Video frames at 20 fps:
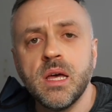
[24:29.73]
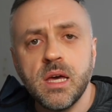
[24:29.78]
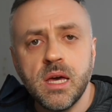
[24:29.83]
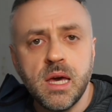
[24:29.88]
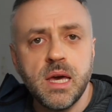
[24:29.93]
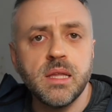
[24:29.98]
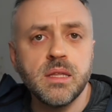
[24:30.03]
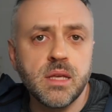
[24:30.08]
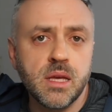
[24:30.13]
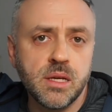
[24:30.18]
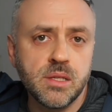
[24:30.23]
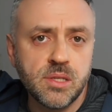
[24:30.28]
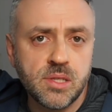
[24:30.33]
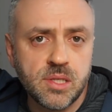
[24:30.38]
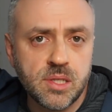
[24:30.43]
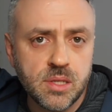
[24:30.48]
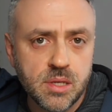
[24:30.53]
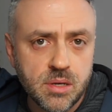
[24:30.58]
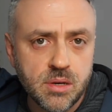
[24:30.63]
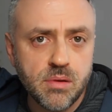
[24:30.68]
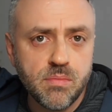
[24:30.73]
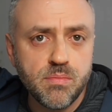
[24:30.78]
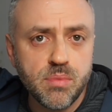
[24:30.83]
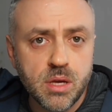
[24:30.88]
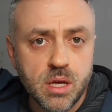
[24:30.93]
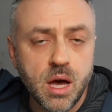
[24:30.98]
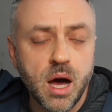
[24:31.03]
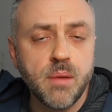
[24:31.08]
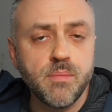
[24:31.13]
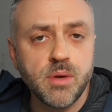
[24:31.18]
and consider
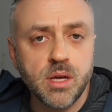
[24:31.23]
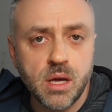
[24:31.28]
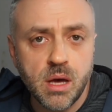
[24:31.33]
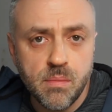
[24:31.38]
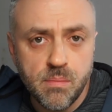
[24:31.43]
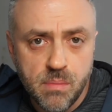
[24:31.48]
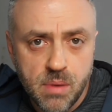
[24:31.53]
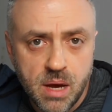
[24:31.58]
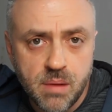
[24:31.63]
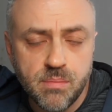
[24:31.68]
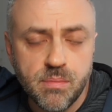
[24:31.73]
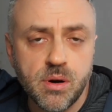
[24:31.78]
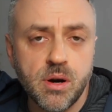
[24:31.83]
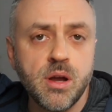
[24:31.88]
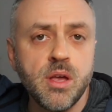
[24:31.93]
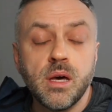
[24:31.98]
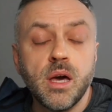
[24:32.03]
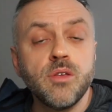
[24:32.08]
becoming a member.